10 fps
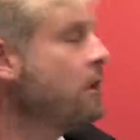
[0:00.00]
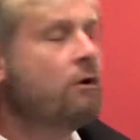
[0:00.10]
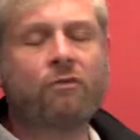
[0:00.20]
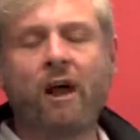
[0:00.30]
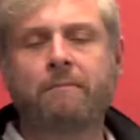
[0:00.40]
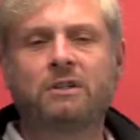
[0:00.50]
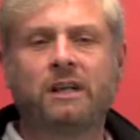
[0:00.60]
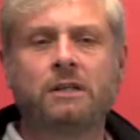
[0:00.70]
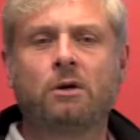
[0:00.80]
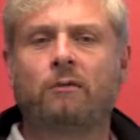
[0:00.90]
Great
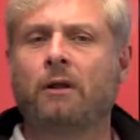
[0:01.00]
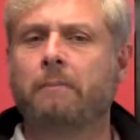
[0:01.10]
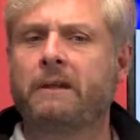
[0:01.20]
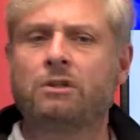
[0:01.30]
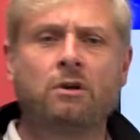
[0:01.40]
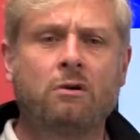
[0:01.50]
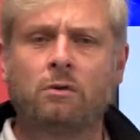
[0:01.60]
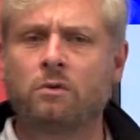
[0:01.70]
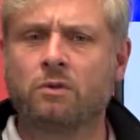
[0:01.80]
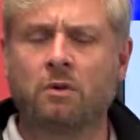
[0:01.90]
machine shop full of Matsuuras and
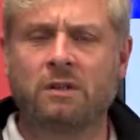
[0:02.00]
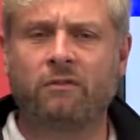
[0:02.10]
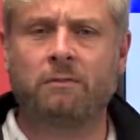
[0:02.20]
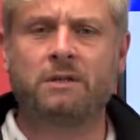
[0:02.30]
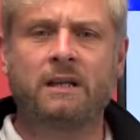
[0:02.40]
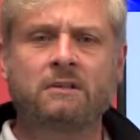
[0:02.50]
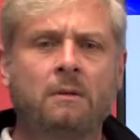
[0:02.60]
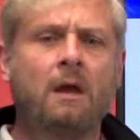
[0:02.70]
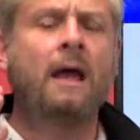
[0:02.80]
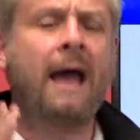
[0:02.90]
all sorts of different machines.
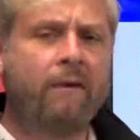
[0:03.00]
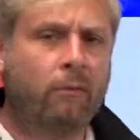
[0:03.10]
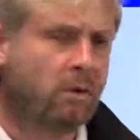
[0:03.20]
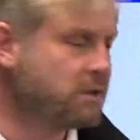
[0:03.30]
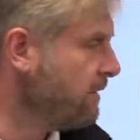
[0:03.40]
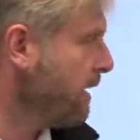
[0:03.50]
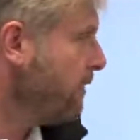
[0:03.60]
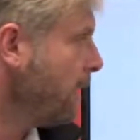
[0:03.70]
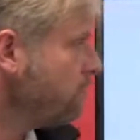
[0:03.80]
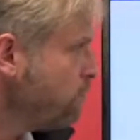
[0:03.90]
Have a watch of that
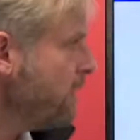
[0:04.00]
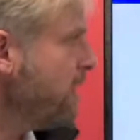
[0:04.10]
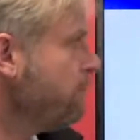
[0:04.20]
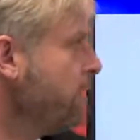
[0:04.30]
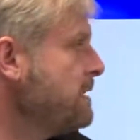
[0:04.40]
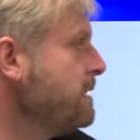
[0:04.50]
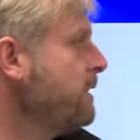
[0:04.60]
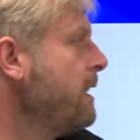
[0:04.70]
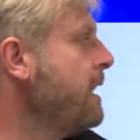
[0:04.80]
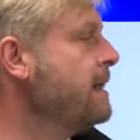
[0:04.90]
video, it's really impressive.
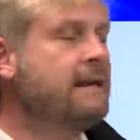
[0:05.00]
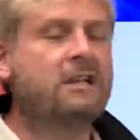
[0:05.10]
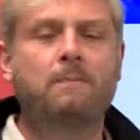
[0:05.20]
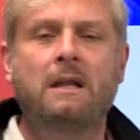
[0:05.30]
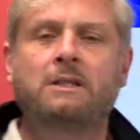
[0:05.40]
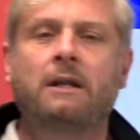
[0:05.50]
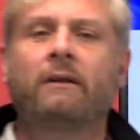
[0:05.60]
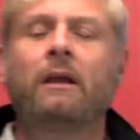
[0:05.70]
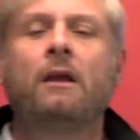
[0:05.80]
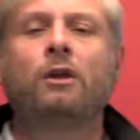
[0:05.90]
Desmond
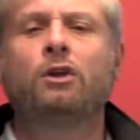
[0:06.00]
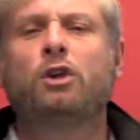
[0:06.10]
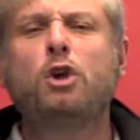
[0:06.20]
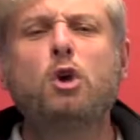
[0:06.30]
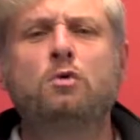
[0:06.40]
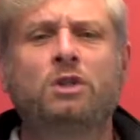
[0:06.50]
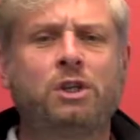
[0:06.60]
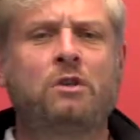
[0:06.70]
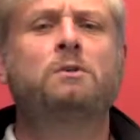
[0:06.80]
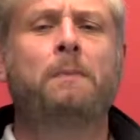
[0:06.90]
Engineering,
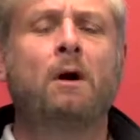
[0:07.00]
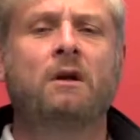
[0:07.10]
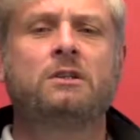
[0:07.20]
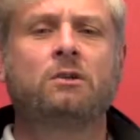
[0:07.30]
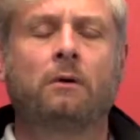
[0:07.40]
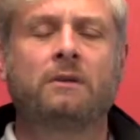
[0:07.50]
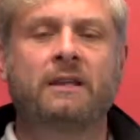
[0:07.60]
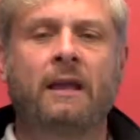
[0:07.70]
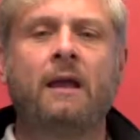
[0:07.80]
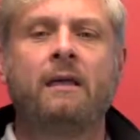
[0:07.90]
huge parts is all I
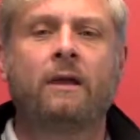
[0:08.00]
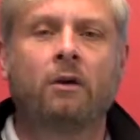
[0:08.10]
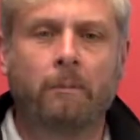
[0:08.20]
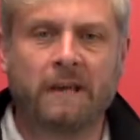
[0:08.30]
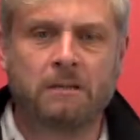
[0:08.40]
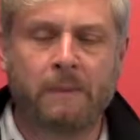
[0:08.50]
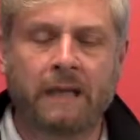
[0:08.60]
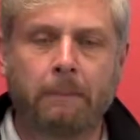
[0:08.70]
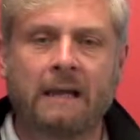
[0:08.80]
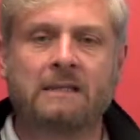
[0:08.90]
say. They've got a bit of spare
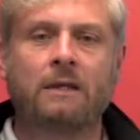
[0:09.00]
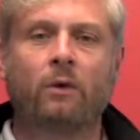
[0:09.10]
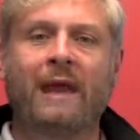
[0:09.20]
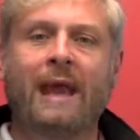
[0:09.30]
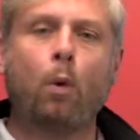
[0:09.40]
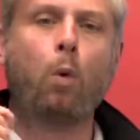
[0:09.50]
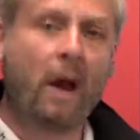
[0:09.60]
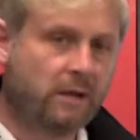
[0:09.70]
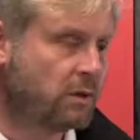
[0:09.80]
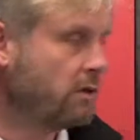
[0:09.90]
capacity on their
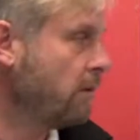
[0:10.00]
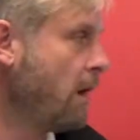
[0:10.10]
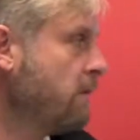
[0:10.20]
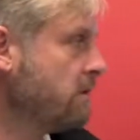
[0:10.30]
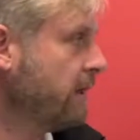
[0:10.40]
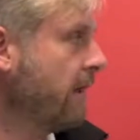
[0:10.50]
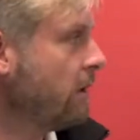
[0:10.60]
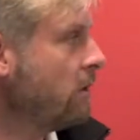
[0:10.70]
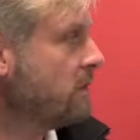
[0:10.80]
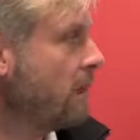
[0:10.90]
Hwacheons at the moment, so get in
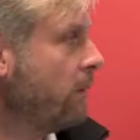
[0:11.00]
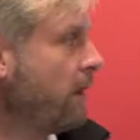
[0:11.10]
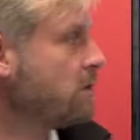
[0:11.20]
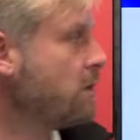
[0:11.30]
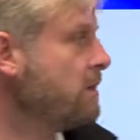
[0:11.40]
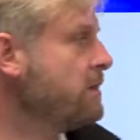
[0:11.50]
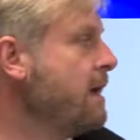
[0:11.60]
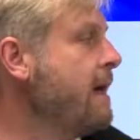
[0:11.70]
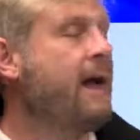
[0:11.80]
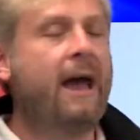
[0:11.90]
contact with those guys.
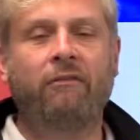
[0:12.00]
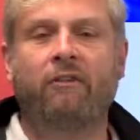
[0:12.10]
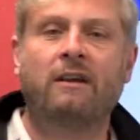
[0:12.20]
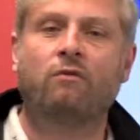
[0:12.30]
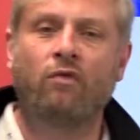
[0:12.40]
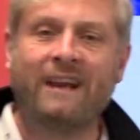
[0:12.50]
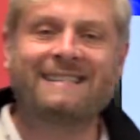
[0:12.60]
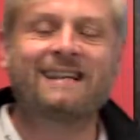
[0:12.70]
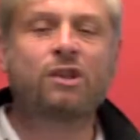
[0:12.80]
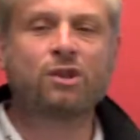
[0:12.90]
Our friend Reese
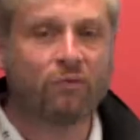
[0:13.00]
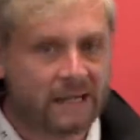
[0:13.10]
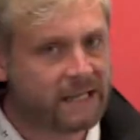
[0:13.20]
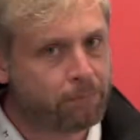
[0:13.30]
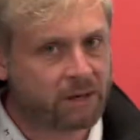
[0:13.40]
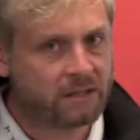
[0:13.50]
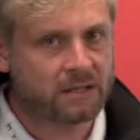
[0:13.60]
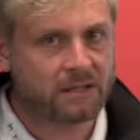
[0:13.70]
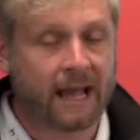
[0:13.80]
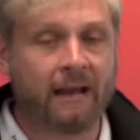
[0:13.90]
at 3D Print and
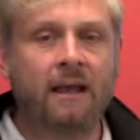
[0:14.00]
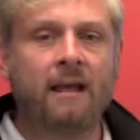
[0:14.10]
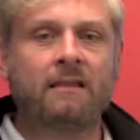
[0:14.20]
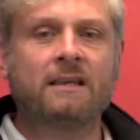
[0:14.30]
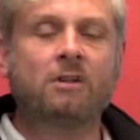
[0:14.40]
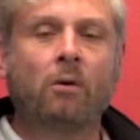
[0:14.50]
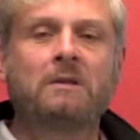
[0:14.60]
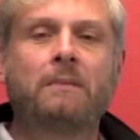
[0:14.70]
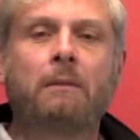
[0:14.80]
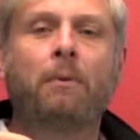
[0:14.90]
Scan. This time he's
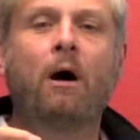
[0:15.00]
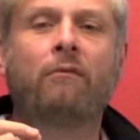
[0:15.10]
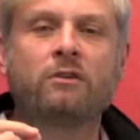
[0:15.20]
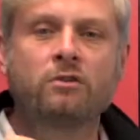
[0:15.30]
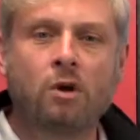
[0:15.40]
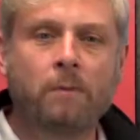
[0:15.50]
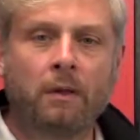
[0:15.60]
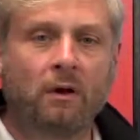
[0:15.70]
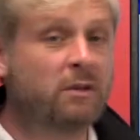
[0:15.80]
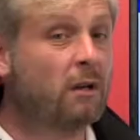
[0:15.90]
made a part for a super
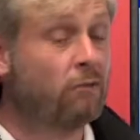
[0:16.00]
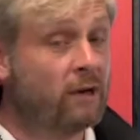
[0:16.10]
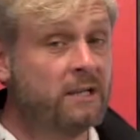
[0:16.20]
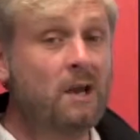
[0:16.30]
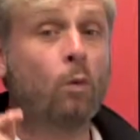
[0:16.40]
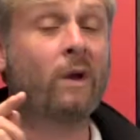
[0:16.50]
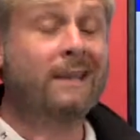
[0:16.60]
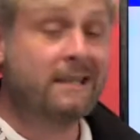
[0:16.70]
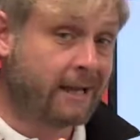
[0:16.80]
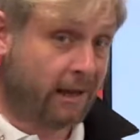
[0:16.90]
yacht. So Reese, we
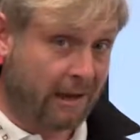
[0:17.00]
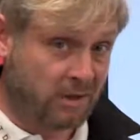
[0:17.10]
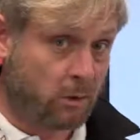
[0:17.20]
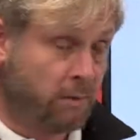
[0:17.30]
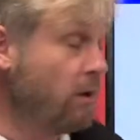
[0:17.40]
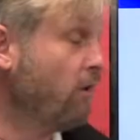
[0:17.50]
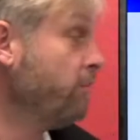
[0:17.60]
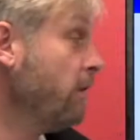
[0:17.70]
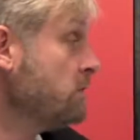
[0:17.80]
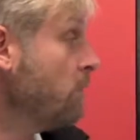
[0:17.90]
need to get on that super yacht if
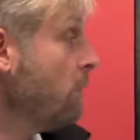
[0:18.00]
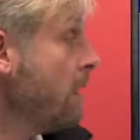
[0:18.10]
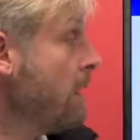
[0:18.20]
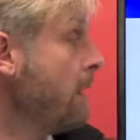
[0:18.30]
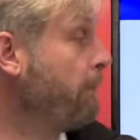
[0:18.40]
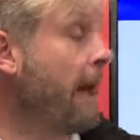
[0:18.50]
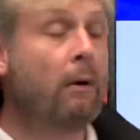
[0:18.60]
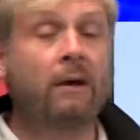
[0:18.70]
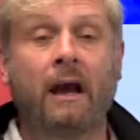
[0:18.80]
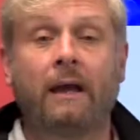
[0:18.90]
possible.
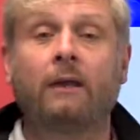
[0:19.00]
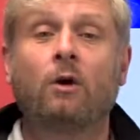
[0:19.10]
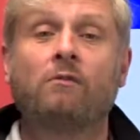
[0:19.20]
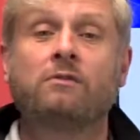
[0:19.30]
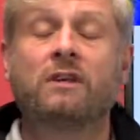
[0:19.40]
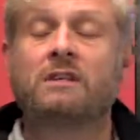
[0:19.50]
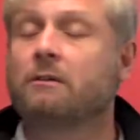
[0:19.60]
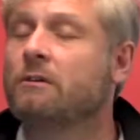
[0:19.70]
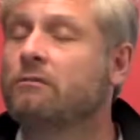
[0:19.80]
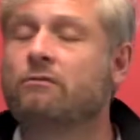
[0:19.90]
Power Cut in Coventry, some
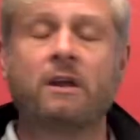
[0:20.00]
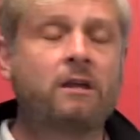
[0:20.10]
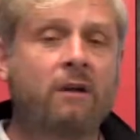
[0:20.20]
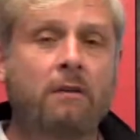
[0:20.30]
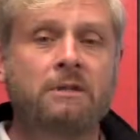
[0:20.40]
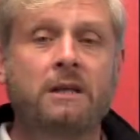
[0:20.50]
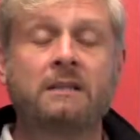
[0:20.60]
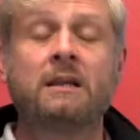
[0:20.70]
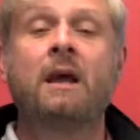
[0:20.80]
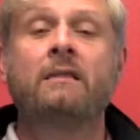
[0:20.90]
great
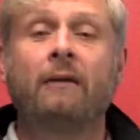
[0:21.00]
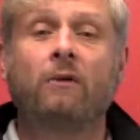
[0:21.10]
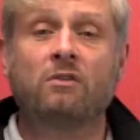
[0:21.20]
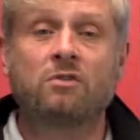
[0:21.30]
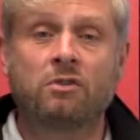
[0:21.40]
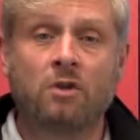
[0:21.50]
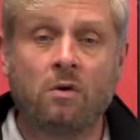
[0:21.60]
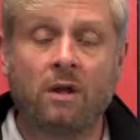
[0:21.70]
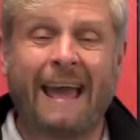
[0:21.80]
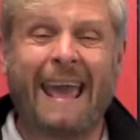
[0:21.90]
machines. They've got
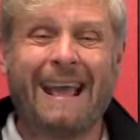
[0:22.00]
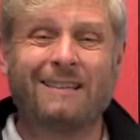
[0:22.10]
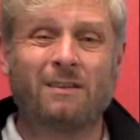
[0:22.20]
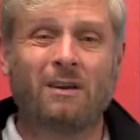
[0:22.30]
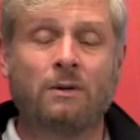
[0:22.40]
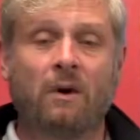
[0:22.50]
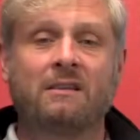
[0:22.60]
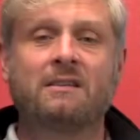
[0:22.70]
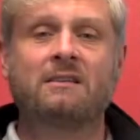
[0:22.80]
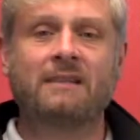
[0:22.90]
Studer S31
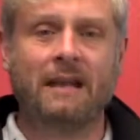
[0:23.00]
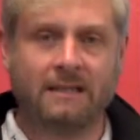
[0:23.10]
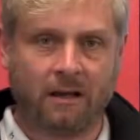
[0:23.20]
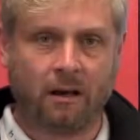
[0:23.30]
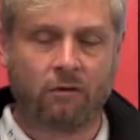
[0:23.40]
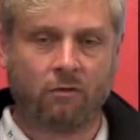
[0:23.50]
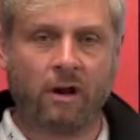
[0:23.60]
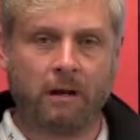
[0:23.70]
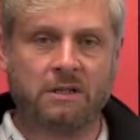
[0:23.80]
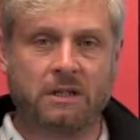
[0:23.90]
state-of-the-art
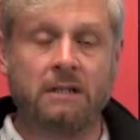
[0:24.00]
grinding machine.